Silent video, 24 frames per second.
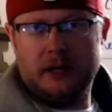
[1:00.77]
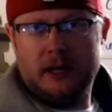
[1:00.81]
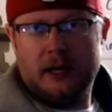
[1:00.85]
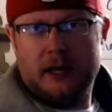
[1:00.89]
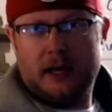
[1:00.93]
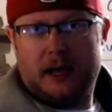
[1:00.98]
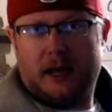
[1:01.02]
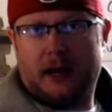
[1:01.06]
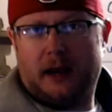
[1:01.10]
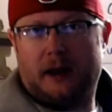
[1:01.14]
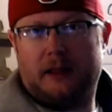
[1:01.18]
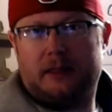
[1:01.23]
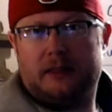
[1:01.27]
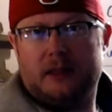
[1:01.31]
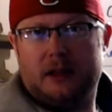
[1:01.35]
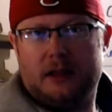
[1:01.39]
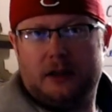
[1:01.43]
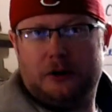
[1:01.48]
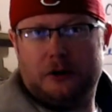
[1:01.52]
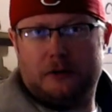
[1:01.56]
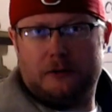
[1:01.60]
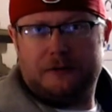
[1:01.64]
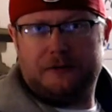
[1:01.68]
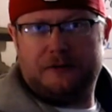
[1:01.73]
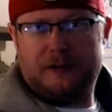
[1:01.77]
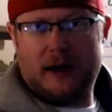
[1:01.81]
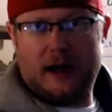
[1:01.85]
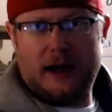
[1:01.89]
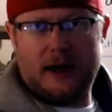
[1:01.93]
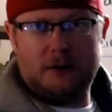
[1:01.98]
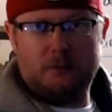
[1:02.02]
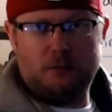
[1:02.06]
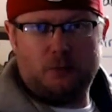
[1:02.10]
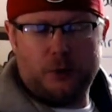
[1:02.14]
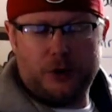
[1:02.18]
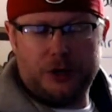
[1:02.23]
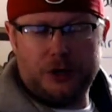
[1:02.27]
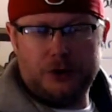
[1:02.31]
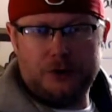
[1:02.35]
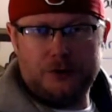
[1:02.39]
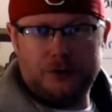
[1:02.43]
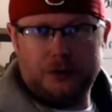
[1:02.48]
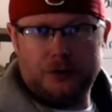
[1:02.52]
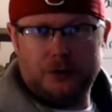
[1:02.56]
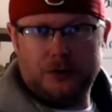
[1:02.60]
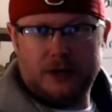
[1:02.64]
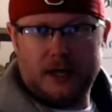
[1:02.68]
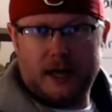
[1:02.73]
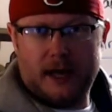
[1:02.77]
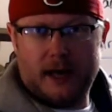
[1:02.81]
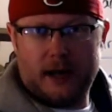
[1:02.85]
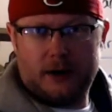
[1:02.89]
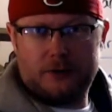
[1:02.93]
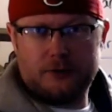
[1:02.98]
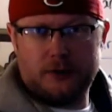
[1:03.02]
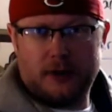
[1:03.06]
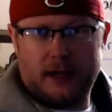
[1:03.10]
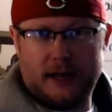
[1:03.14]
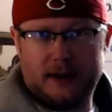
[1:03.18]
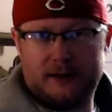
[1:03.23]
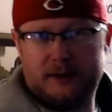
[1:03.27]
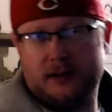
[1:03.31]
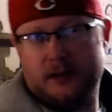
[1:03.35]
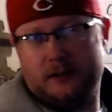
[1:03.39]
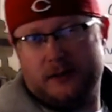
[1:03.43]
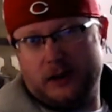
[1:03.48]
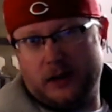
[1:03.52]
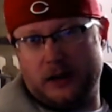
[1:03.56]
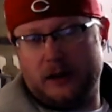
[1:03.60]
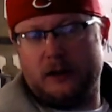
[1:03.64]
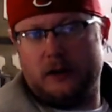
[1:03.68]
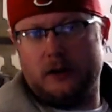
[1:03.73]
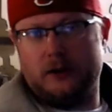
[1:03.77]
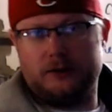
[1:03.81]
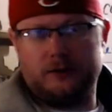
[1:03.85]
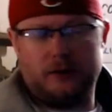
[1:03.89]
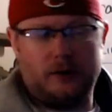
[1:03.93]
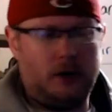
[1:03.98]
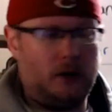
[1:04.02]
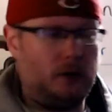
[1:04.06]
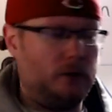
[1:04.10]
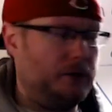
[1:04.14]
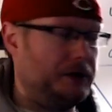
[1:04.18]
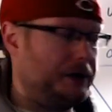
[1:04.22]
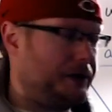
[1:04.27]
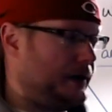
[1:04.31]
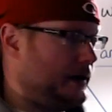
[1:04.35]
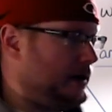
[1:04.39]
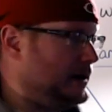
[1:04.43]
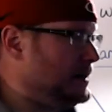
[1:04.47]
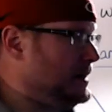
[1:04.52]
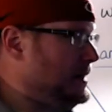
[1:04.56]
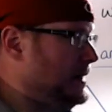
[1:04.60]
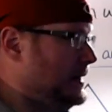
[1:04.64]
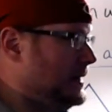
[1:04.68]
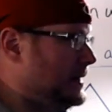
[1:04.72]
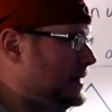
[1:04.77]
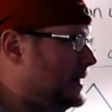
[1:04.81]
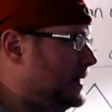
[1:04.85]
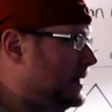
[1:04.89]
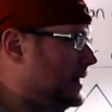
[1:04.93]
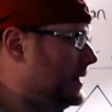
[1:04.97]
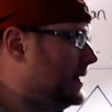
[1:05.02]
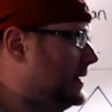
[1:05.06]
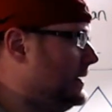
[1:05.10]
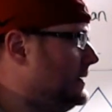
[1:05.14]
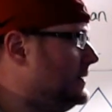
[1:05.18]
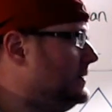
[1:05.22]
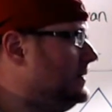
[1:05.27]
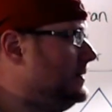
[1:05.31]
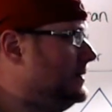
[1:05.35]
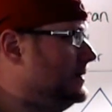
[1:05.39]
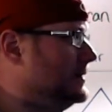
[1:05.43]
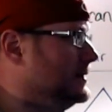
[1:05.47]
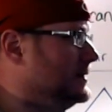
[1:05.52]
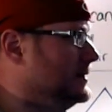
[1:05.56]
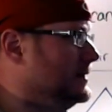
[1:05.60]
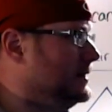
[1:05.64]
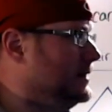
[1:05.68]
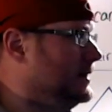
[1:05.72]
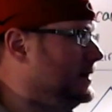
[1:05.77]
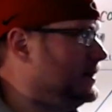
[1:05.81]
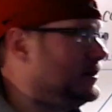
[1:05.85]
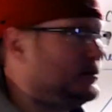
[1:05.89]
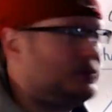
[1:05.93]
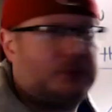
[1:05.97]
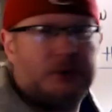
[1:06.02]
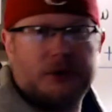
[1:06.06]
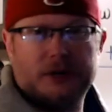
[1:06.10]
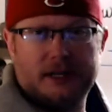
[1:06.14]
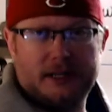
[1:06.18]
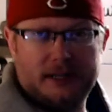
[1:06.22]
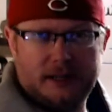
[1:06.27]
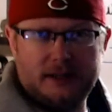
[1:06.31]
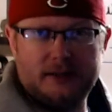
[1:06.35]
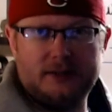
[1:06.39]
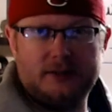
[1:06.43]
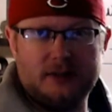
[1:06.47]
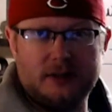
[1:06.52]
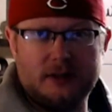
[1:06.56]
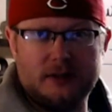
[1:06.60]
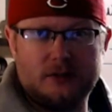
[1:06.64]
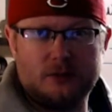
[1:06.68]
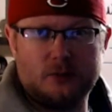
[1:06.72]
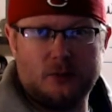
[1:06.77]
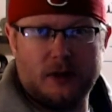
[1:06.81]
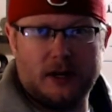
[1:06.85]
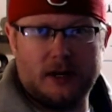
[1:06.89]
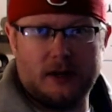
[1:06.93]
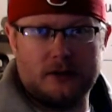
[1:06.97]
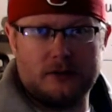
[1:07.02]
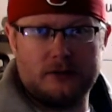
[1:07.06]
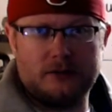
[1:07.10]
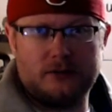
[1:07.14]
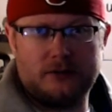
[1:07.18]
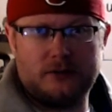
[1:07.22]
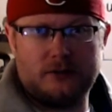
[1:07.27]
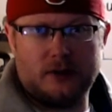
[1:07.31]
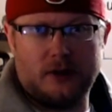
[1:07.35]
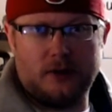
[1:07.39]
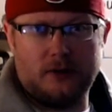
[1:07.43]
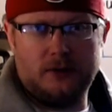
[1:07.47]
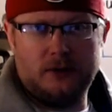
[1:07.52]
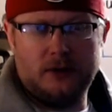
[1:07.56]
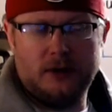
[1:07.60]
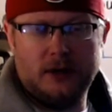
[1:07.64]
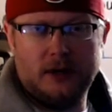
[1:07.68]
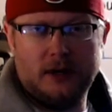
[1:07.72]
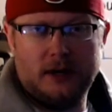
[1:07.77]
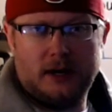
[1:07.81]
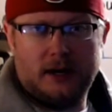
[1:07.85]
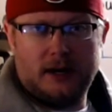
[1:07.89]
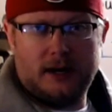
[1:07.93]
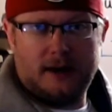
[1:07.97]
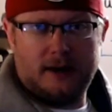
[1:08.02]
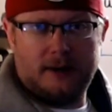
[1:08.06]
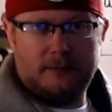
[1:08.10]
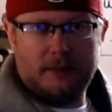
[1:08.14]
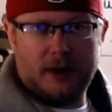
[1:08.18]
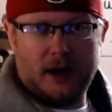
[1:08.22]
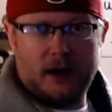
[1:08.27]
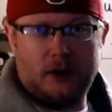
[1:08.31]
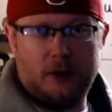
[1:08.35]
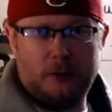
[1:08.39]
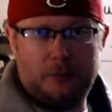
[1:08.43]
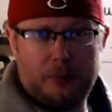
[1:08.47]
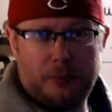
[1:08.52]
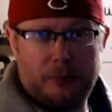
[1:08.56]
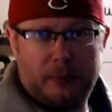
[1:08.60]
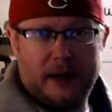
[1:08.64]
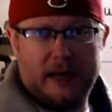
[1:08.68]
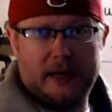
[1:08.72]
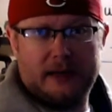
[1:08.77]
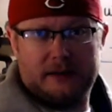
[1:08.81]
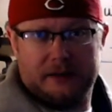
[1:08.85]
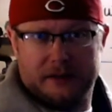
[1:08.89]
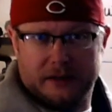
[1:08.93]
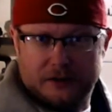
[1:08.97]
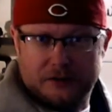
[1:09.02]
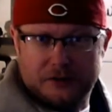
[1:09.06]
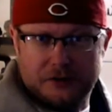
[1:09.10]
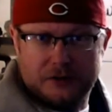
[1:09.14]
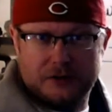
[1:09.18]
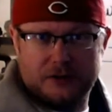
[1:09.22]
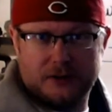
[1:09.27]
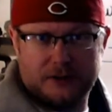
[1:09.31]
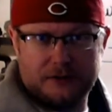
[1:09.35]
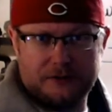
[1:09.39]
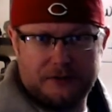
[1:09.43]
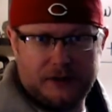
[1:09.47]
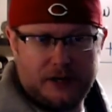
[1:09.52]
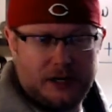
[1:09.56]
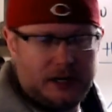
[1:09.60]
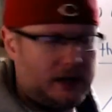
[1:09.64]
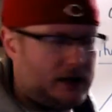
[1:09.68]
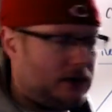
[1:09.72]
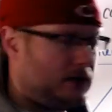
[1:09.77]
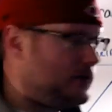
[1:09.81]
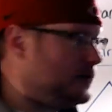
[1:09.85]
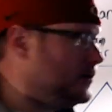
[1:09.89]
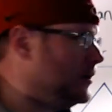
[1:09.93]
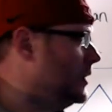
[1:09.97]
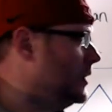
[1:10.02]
And I think you'll find when you do the actual activity that goes along with it, it's pretty easy as well. So I hope you pay attention to the video.